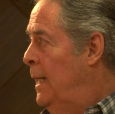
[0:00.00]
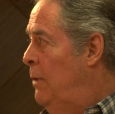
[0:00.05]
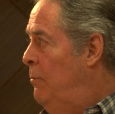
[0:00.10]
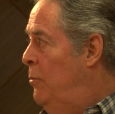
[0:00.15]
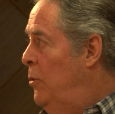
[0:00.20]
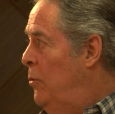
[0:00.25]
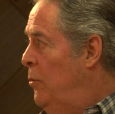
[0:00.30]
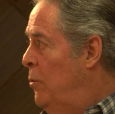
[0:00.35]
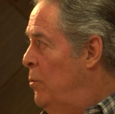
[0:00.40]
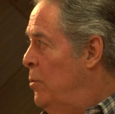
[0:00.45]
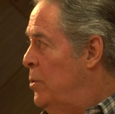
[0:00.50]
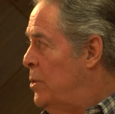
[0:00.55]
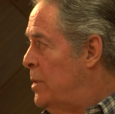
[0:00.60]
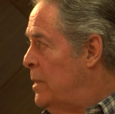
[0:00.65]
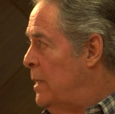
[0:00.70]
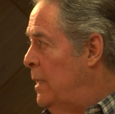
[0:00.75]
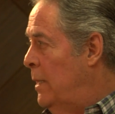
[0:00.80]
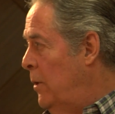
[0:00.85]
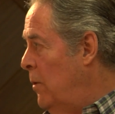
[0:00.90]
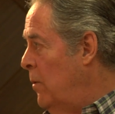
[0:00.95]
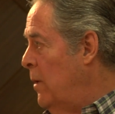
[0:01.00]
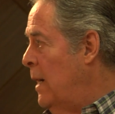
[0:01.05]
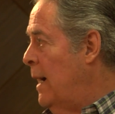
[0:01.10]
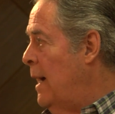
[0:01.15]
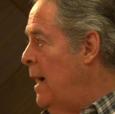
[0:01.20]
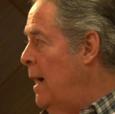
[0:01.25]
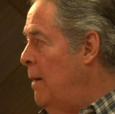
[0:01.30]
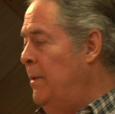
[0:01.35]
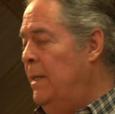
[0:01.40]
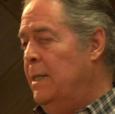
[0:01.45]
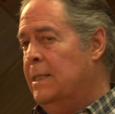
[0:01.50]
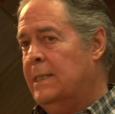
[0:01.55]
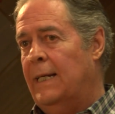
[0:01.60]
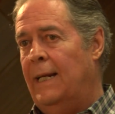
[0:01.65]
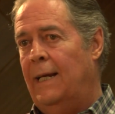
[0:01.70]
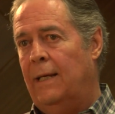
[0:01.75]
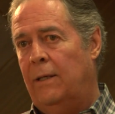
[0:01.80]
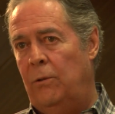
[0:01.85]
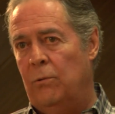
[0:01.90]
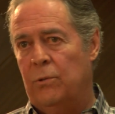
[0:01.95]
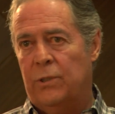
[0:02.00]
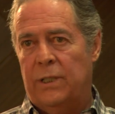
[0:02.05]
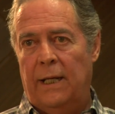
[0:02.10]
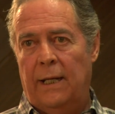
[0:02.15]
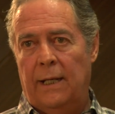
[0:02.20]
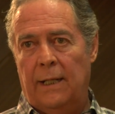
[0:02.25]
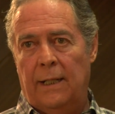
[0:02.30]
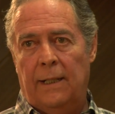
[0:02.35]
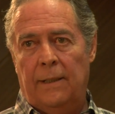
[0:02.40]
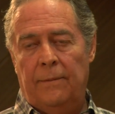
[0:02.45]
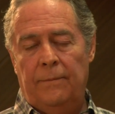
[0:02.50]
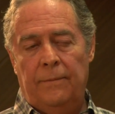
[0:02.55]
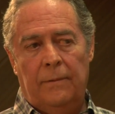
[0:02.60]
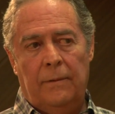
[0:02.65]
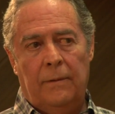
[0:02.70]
If you use a young agave, it's like using a